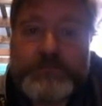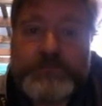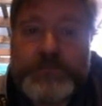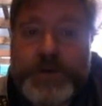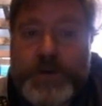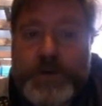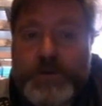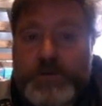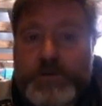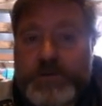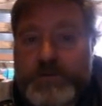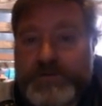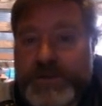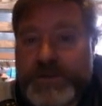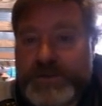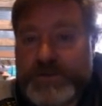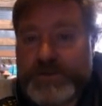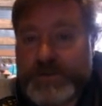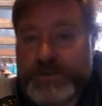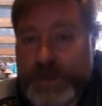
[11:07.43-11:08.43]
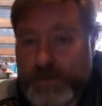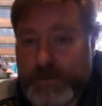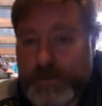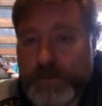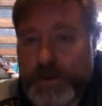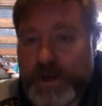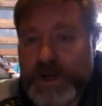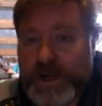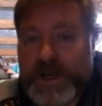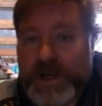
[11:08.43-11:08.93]
old-fashioned copper
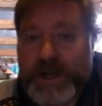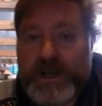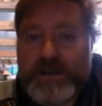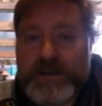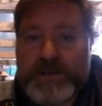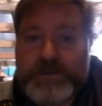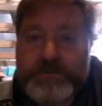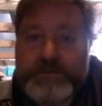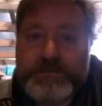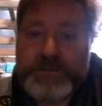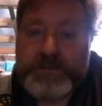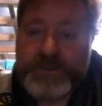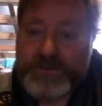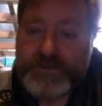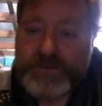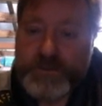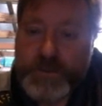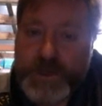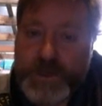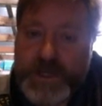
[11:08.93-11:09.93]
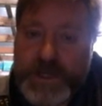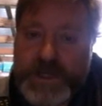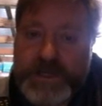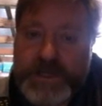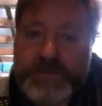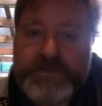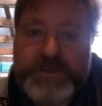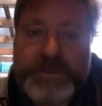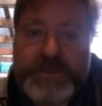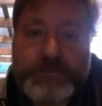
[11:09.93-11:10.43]
wire and digital
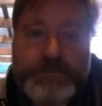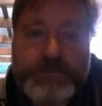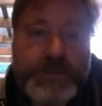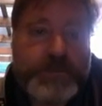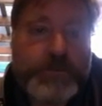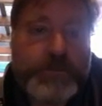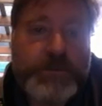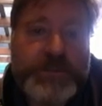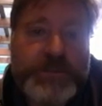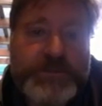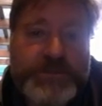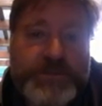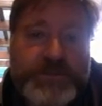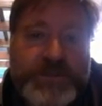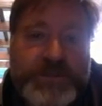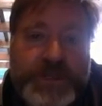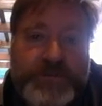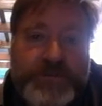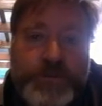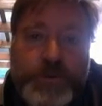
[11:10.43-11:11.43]
waves and all that sort of stuff,